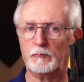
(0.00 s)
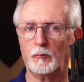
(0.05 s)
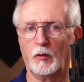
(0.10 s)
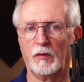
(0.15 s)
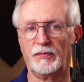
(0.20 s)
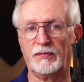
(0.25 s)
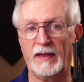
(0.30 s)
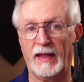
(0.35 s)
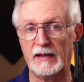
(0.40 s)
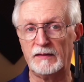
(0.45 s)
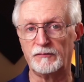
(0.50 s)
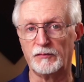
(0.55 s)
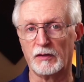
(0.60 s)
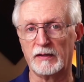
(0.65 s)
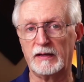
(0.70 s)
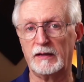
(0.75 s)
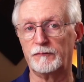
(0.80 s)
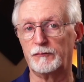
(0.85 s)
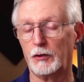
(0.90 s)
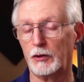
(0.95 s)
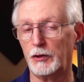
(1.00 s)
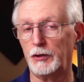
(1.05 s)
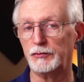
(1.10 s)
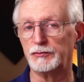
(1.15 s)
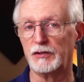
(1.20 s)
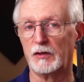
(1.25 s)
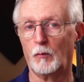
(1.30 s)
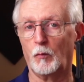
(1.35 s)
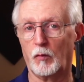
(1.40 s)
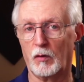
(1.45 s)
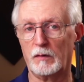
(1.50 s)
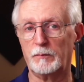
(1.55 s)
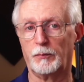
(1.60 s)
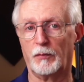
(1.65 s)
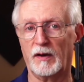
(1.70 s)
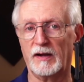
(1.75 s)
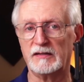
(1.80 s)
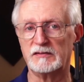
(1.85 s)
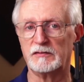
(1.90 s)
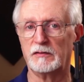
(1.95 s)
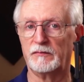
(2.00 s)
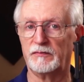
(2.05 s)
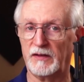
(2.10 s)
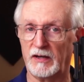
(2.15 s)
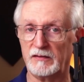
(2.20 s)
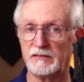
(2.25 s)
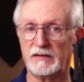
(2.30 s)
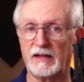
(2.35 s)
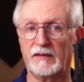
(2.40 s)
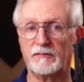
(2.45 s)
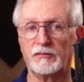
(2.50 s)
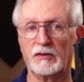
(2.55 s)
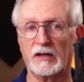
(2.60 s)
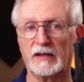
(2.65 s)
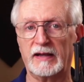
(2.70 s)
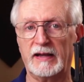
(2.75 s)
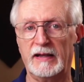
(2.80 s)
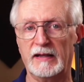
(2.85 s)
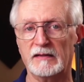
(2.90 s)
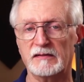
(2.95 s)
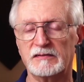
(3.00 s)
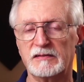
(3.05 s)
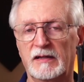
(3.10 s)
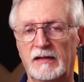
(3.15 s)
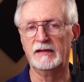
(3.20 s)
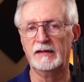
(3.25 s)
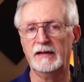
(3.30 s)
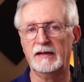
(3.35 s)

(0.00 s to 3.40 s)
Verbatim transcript: Well, thankfully, if you're using WordPress, there definitely is.